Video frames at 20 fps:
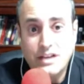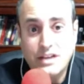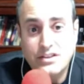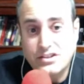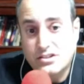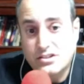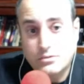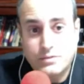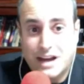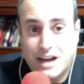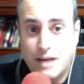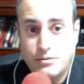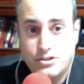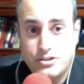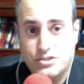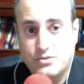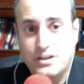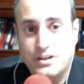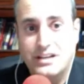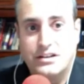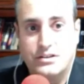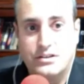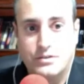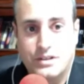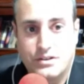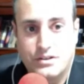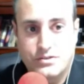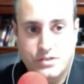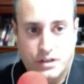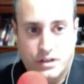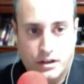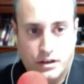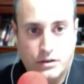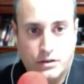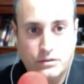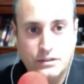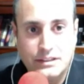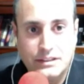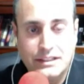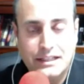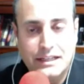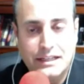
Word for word: This is what I was trained to do years ago